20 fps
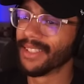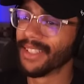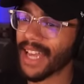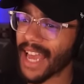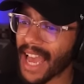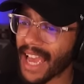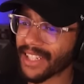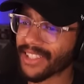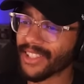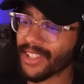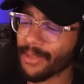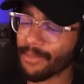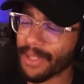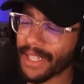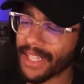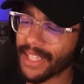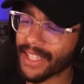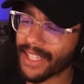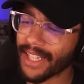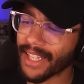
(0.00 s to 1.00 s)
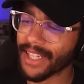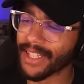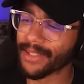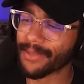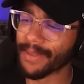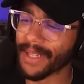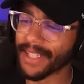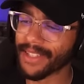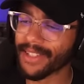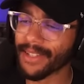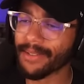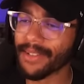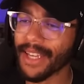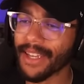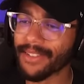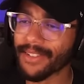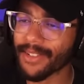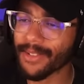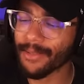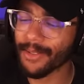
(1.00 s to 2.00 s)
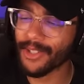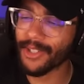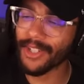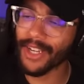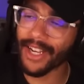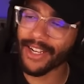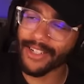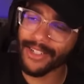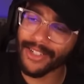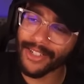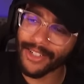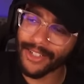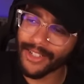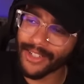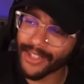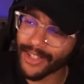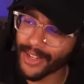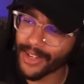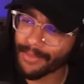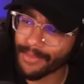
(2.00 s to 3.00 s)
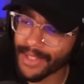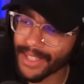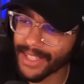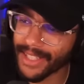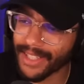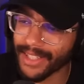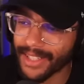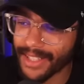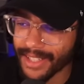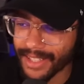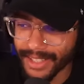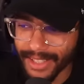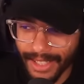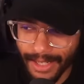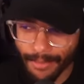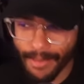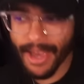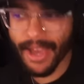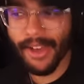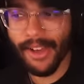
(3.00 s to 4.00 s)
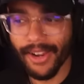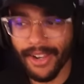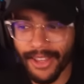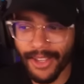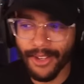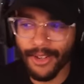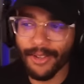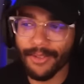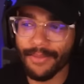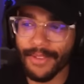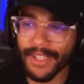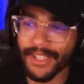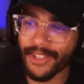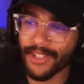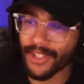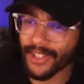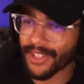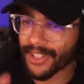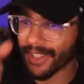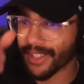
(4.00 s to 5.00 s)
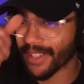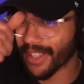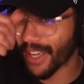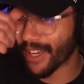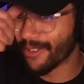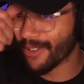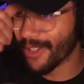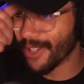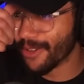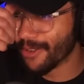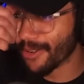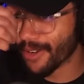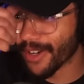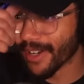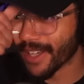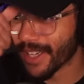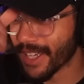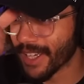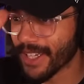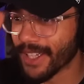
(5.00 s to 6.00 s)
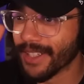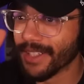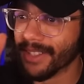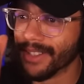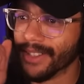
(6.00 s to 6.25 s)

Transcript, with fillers: Actually, being kids, man, sometimes is what you got to do. You know what I mean? Get them out on a little adventure, like when you were a kid.